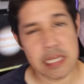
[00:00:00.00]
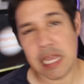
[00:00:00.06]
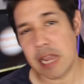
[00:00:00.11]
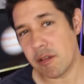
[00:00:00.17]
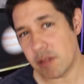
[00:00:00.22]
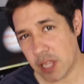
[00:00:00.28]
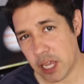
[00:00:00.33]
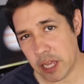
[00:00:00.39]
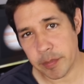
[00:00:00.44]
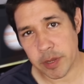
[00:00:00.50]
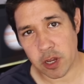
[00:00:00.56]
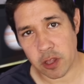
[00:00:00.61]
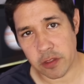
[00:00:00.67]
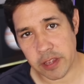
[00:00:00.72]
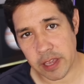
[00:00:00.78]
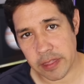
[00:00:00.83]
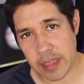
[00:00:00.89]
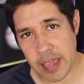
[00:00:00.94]
Star alignment,
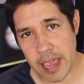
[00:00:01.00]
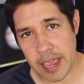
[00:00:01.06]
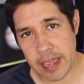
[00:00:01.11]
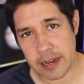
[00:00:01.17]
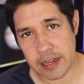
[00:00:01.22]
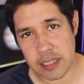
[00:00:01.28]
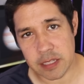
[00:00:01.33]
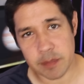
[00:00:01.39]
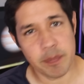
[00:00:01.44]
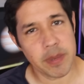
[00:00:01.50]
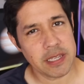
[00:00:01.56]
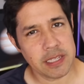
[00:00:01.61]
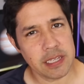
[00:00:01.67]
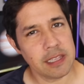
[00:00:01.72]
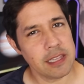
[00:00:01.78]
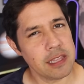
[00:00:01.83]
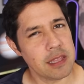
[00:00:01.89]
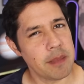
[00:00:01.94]
on the other hand, is
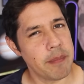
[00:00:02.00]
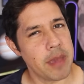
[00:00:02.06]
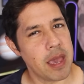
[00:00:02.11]
basically the